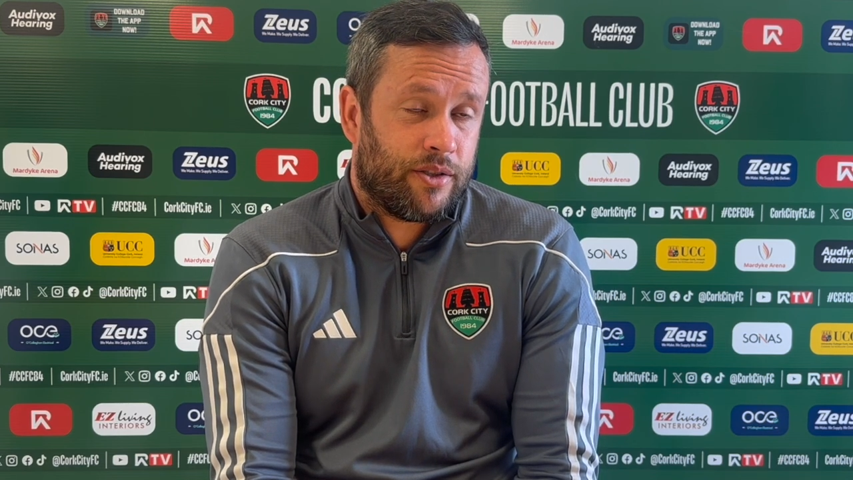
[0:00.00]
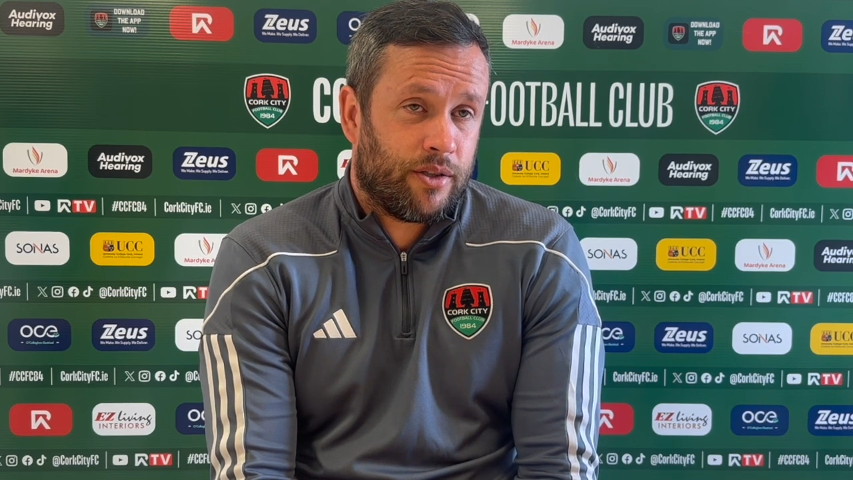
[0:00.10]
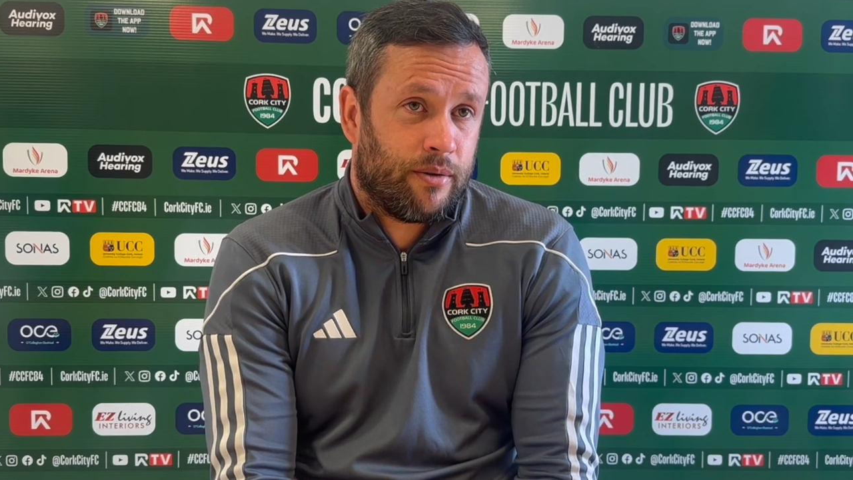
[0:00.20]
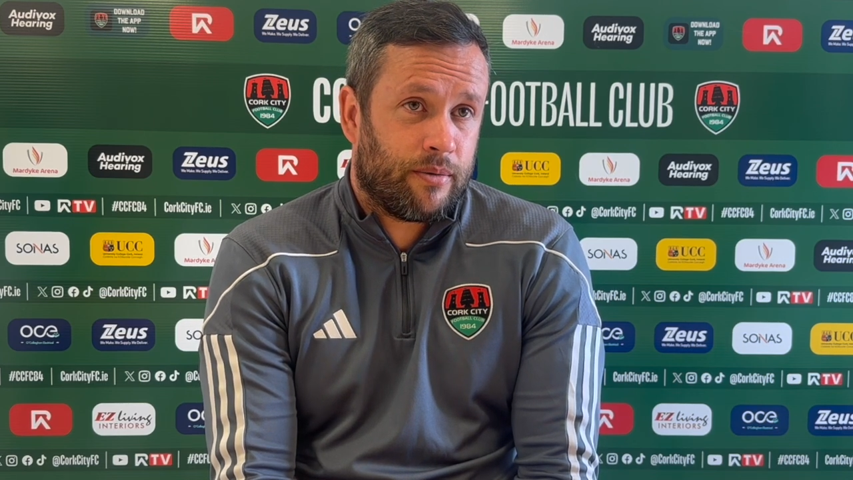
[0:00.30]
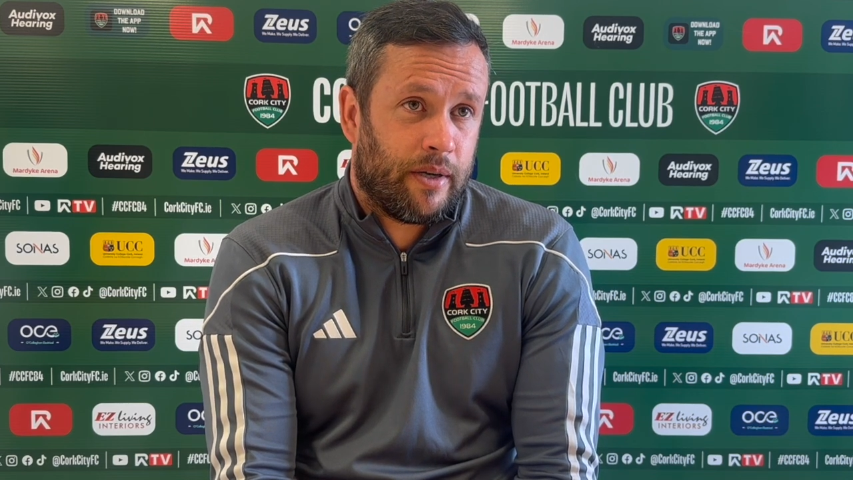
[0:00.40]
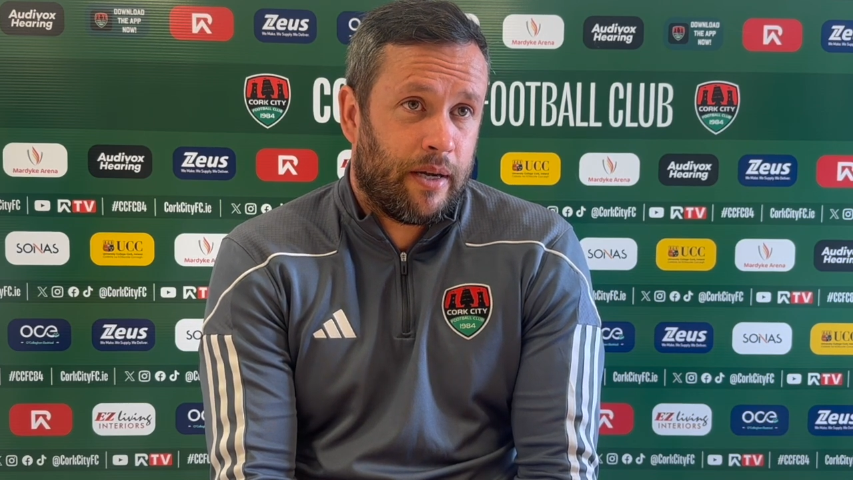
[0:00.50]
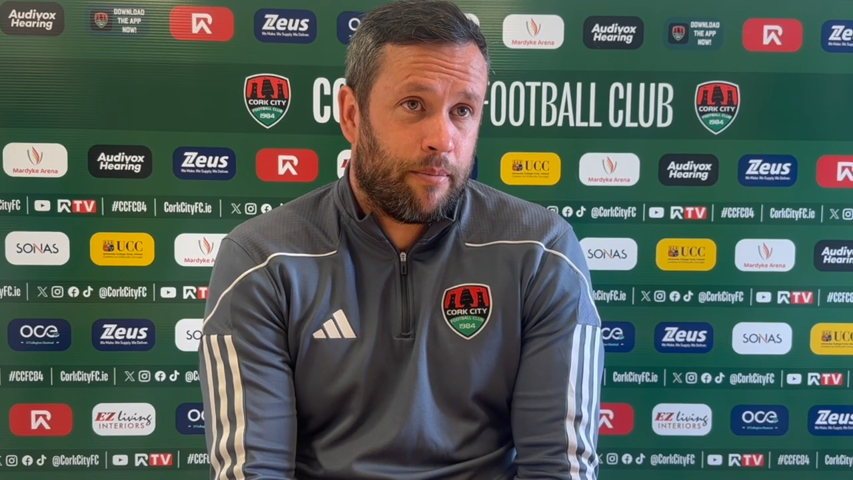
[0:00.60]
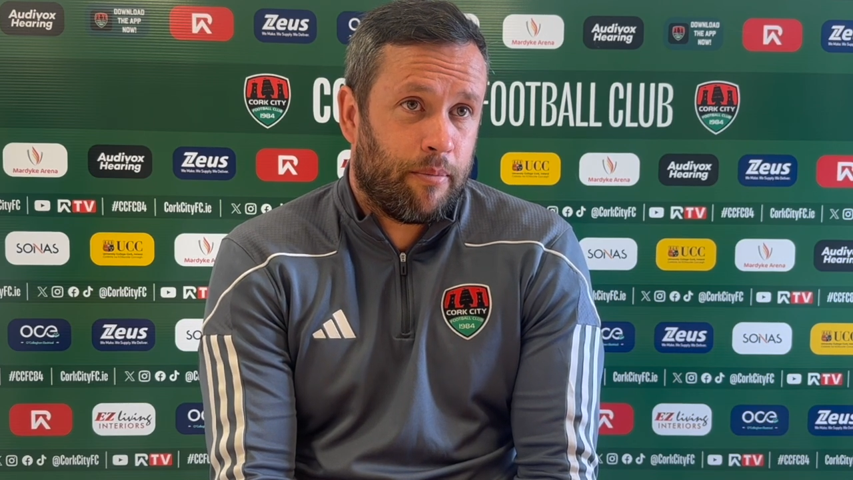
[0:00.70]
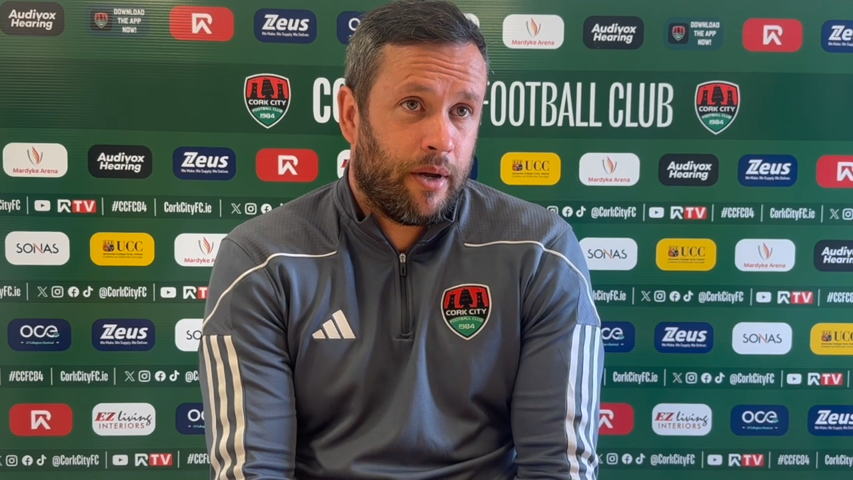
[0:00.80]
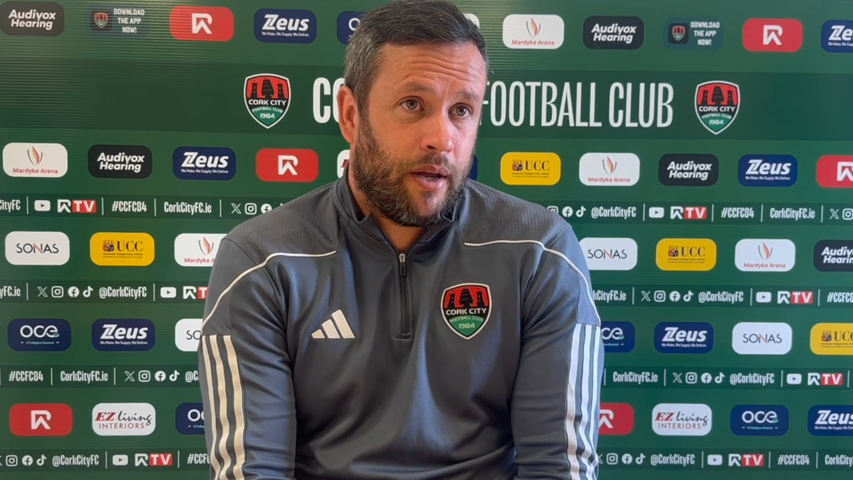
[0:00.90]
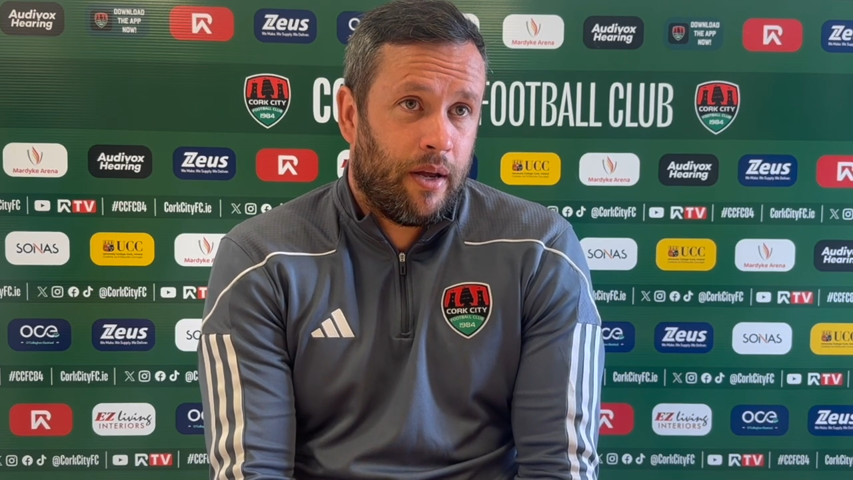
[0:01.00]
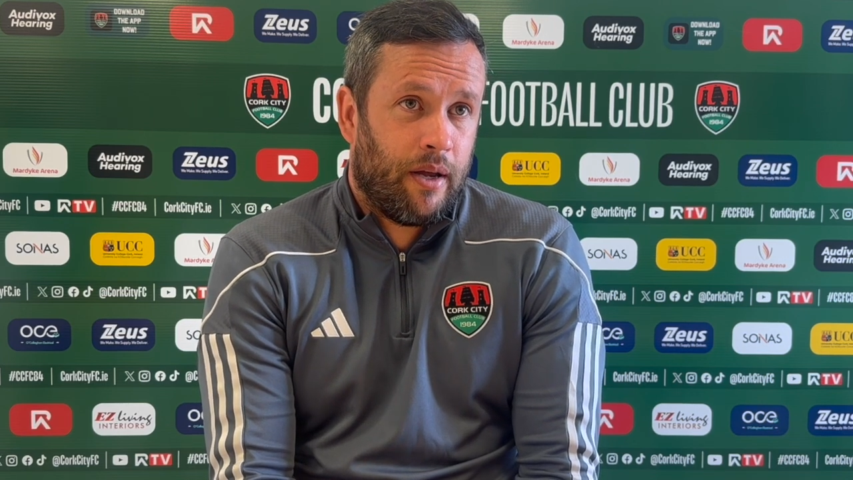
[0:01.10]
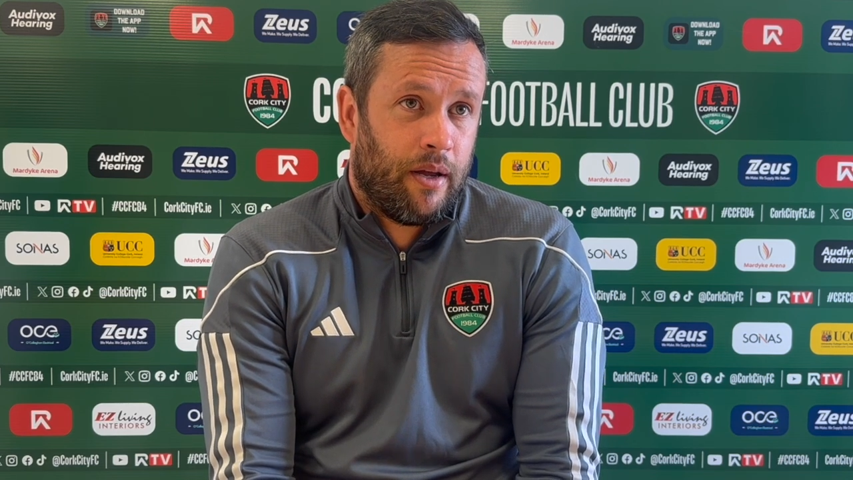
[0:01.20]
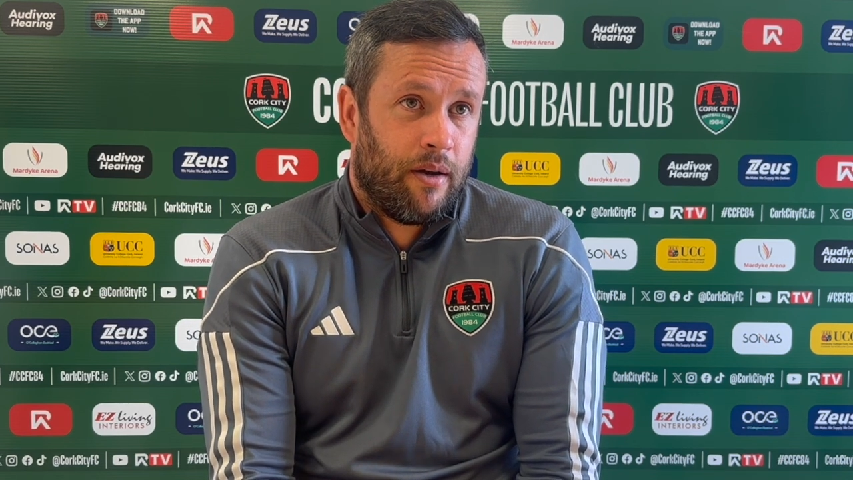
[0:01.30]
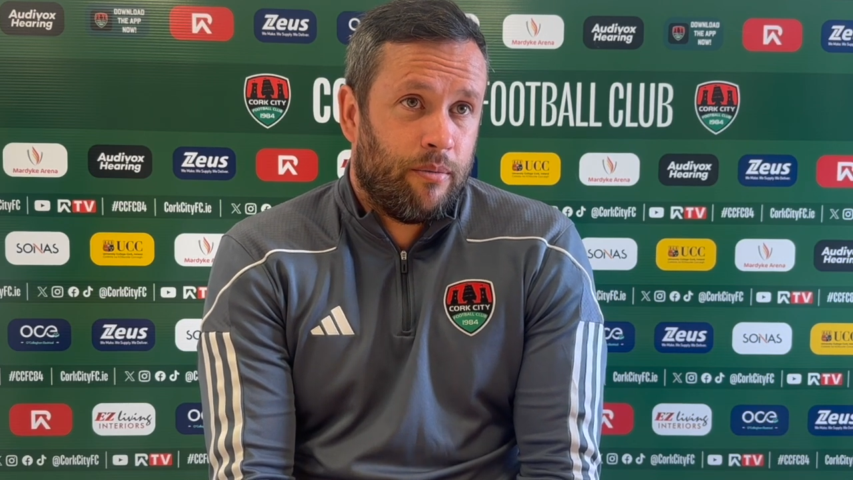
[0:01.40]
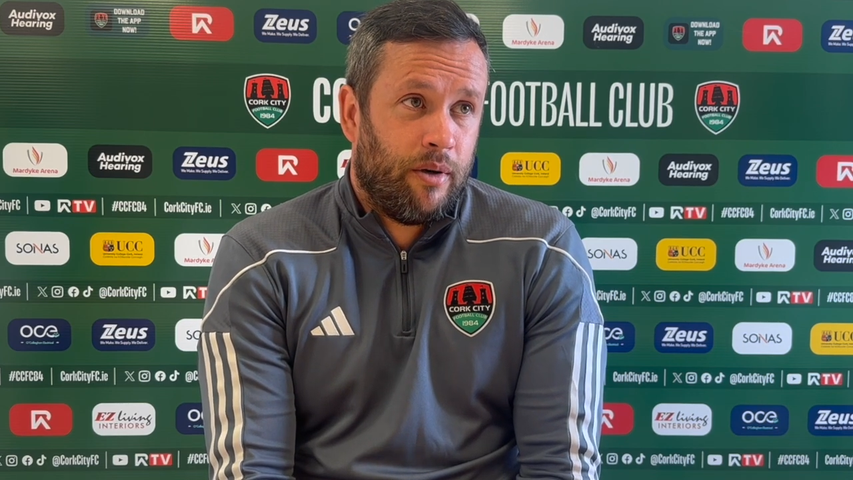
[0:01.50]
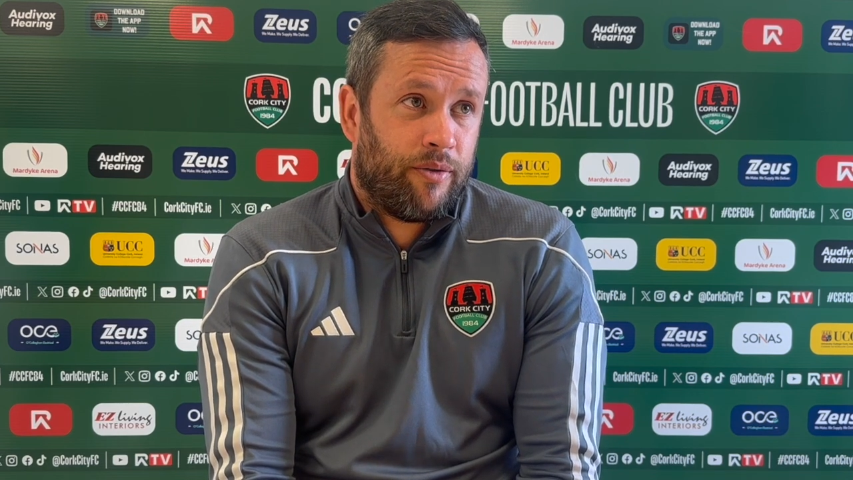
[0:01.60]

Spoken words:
So we'll